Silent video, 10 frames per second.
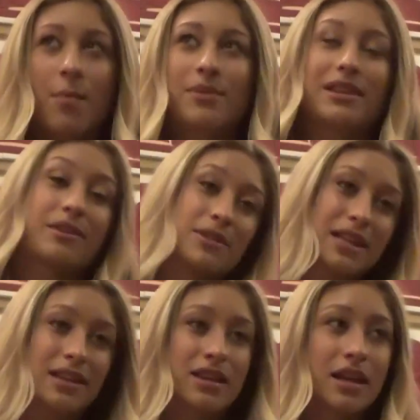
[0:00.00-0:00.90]
But then there was
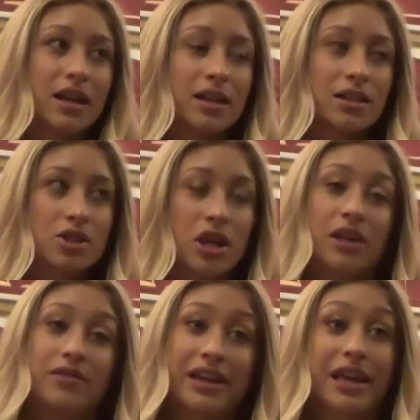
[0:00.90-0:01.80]
like the
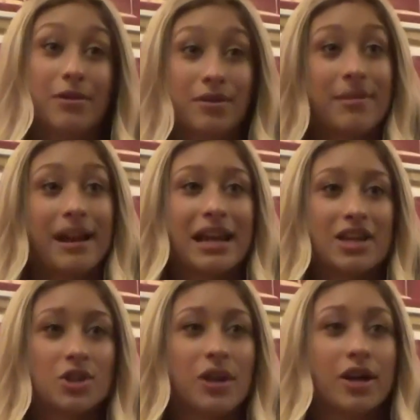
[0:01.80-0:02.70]
struggle of like, okay, what
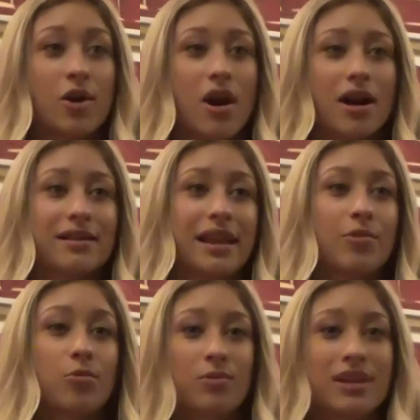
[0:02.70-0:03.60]
medication do I go on, and like,
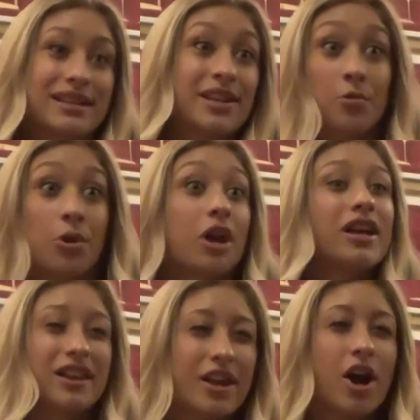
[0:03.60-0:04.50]
is it gonna work,
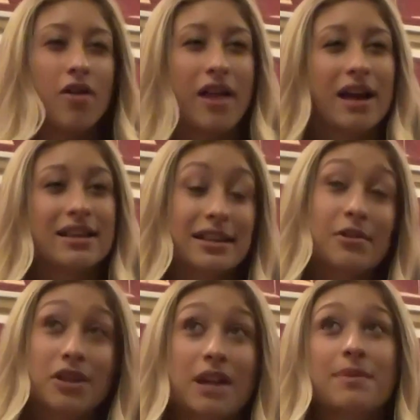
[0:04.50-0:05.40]
and like all that. Because I
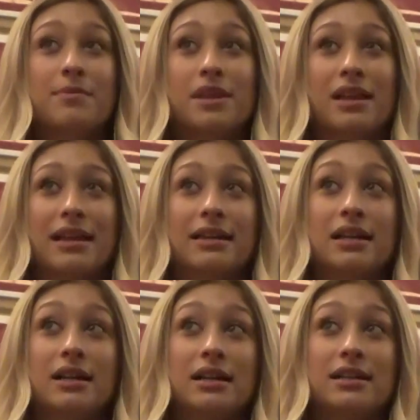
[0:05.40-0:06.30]
know a lot of people that like,
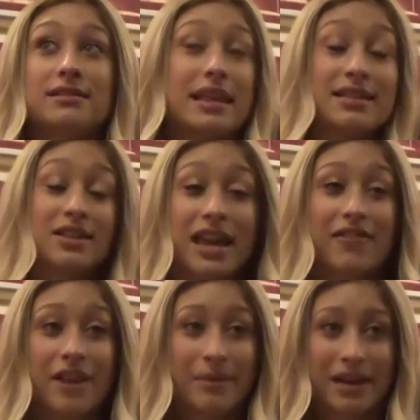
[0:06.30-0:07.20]
they still can't
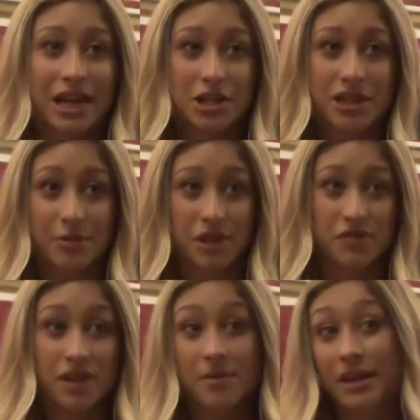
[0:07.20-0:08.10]
find medication that works
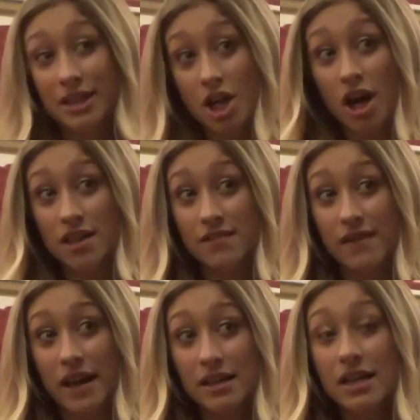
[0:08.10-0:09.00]
for them. Like it's hard to
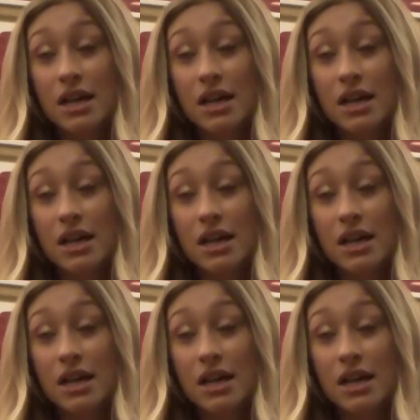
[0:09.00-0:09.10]
find.